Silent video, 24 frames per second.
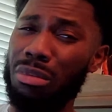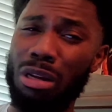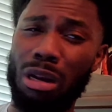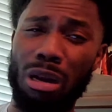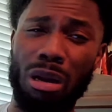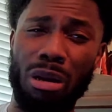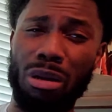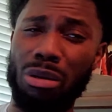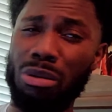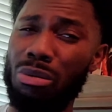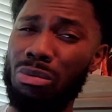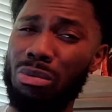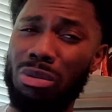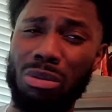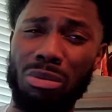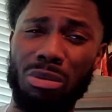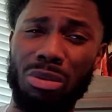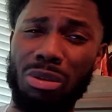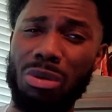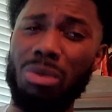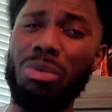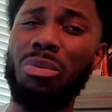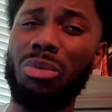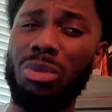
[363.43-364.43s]
Girl, you
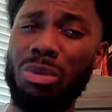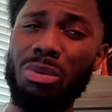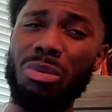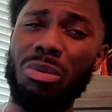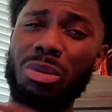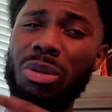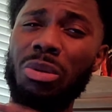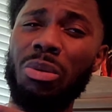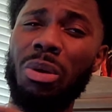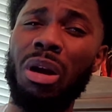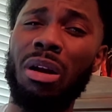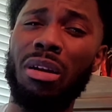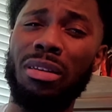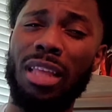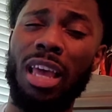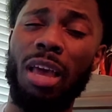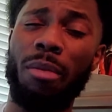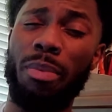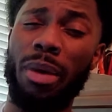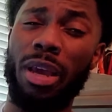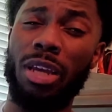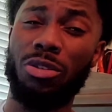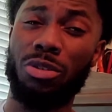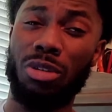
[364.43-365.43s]
you you you earned
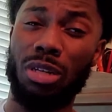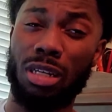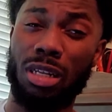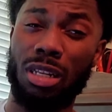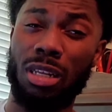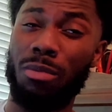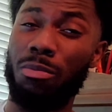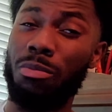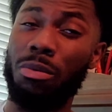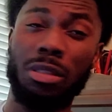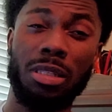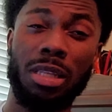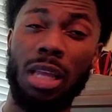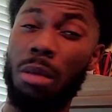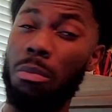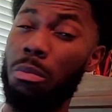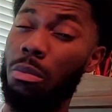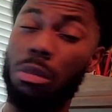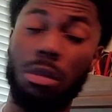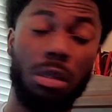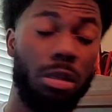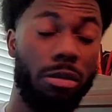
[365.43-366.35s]
that Patrick clip because I'm.